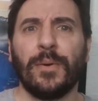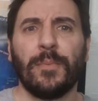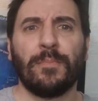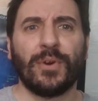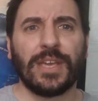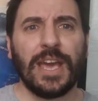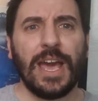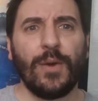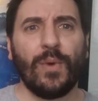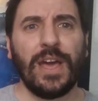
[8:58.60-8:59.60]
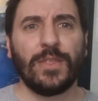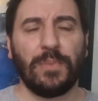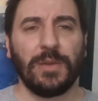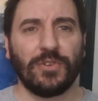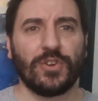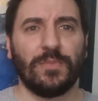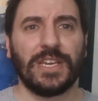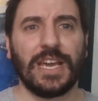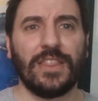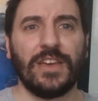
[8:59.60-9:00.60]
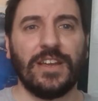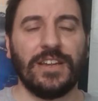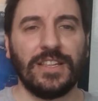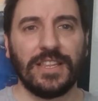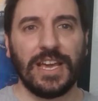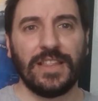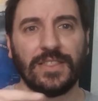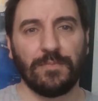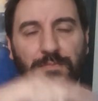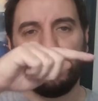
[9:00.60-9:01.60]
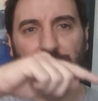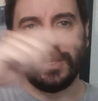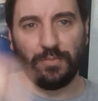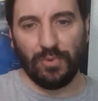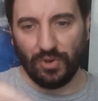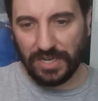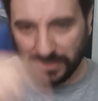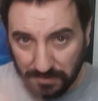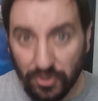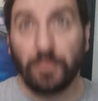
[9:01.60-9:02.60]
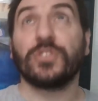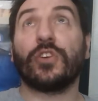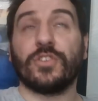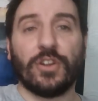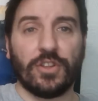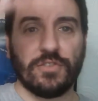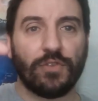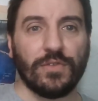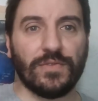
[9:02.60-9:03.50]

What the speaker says: But yeah, where the people come together, and in the end, the little bloke gets somersaulted onto the roof